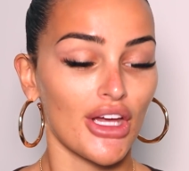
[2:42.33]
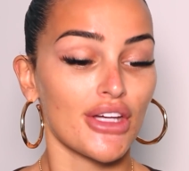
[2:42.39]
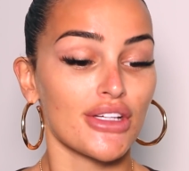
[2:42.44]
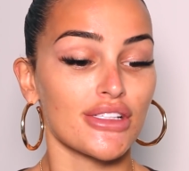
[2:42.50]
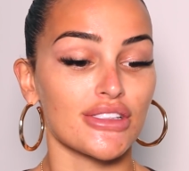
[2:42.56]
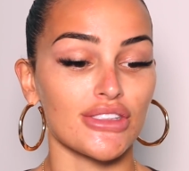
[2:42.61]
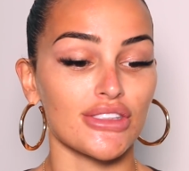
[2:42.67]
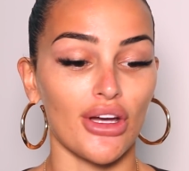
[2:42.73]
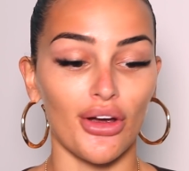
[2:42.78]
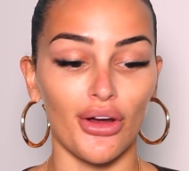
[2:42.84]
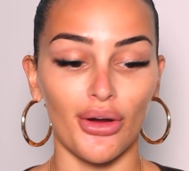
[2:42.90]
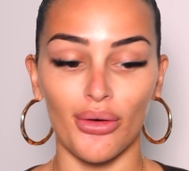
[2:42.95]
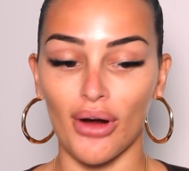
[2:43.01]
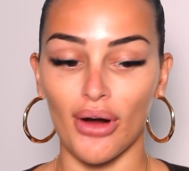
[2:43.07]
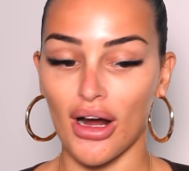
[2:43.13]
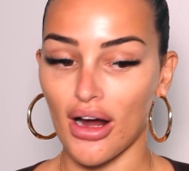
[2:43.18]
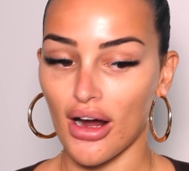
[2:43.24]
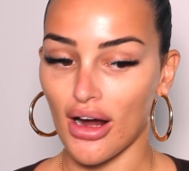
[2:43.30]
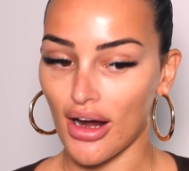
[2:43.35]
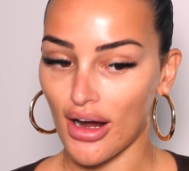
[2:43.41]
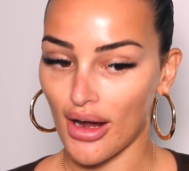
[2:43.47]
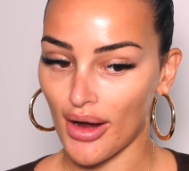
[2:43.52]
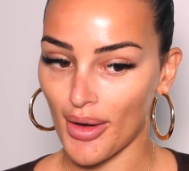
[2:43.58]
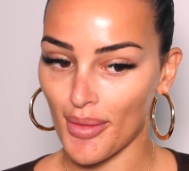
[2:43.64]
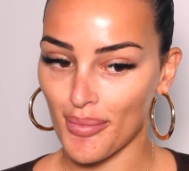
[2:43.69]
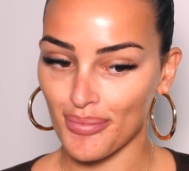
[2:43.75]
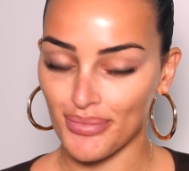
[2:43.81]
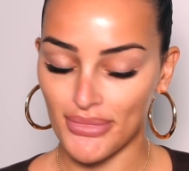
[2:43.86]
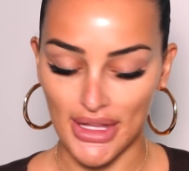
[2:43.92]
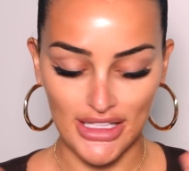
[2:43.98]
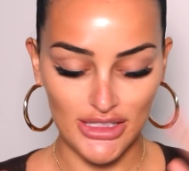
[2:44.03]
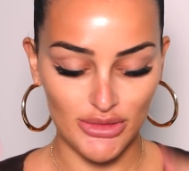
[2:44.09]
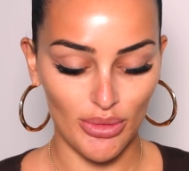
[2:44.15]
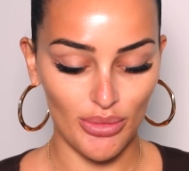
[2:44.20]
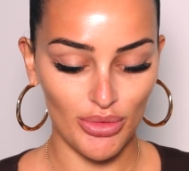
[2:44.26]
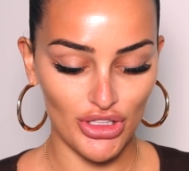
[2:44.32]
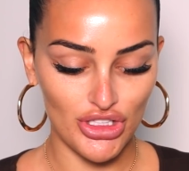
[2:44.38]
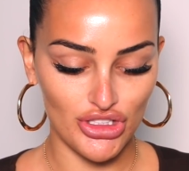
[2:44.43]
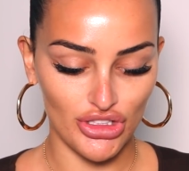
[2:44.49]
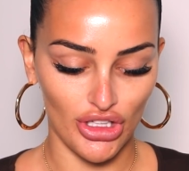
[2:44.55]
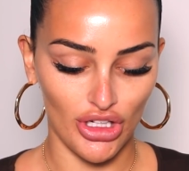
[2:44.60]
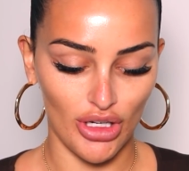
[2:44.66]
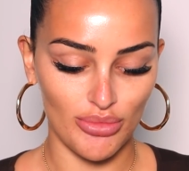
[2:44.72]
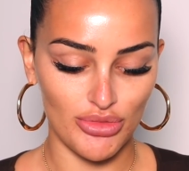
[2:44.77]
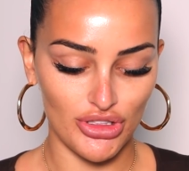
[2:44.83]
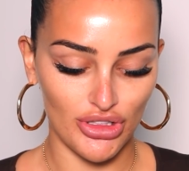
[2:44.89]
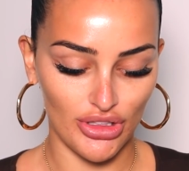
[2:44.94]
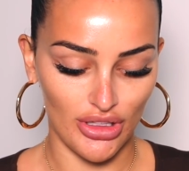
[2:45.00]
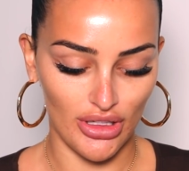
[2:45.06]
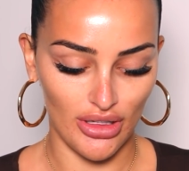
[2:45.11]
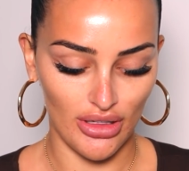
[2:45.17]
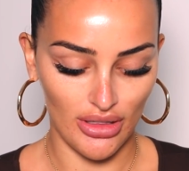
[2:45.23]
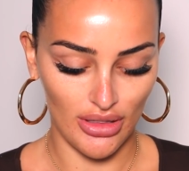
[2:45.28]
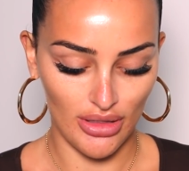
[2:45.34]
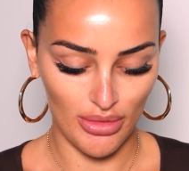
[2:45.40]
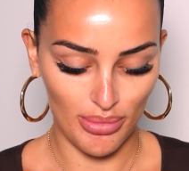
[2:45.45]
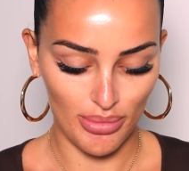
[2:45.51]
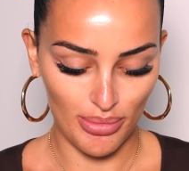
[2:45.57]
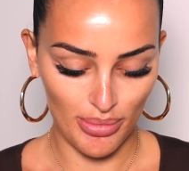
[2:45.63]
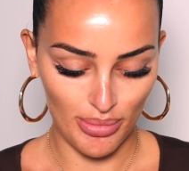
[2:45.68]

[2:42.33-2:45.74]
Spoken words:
So yeah, that's what I'm gonna do. I'm just gonna